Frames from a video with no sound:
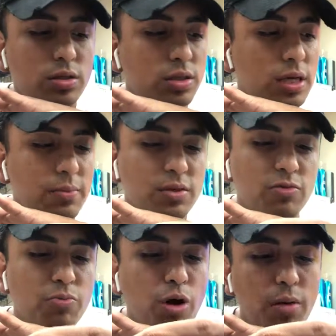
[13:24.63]
types
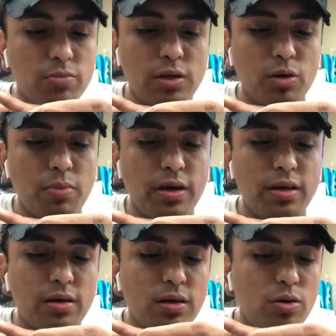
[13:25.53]
of problems that you might,
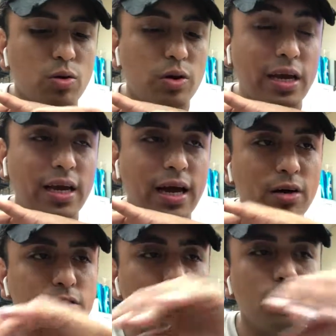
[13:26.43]

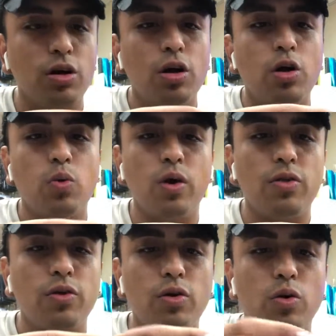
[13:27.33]
encounter
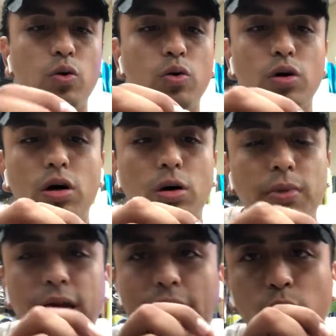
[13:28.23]
with,
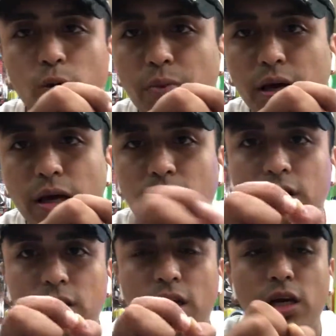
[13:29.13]
an alloy being
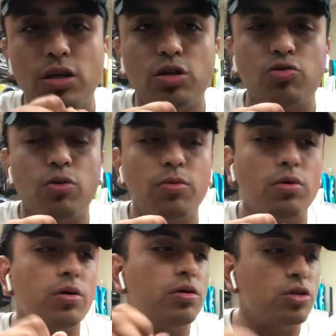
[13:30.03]
unhinged from
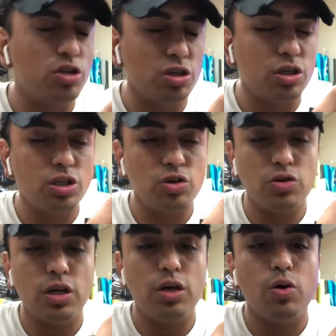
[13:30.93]
the
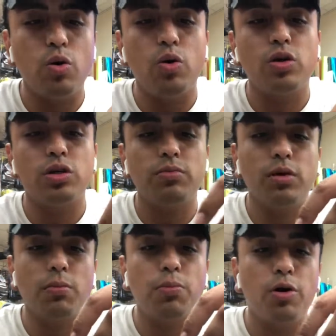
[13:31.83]
circuitry or
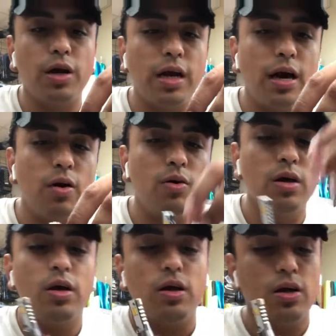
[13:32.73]
something burning out.
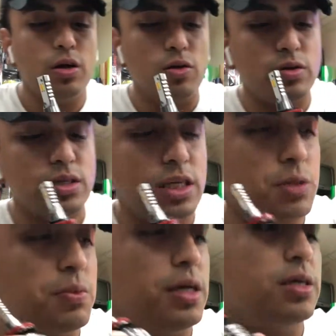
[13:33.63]
The
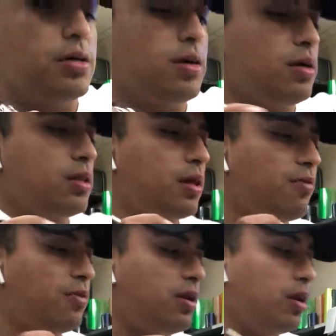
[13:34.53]
CSP is
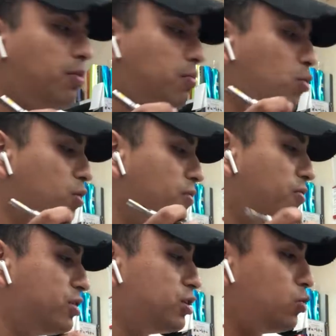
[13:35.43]
definitely a more
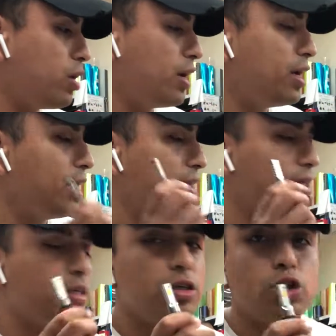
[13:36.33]
efficient way.
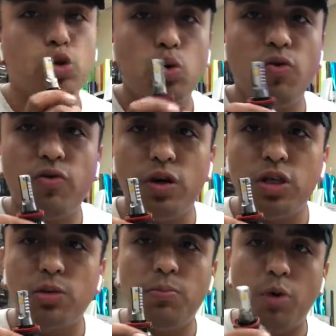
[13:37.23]
This is a dual
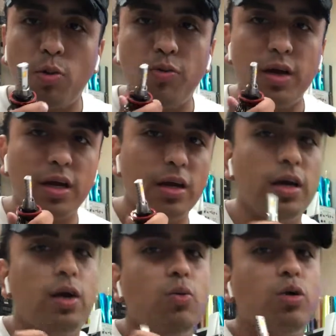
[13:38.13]
function bulb right here.
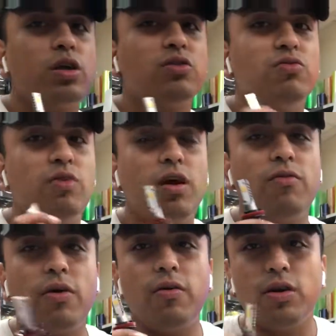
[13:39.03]
It works very,
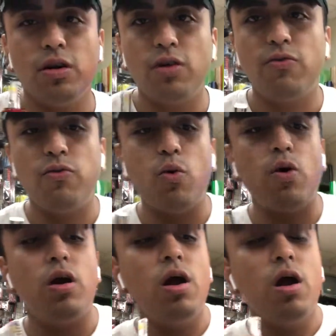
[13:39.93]
very good for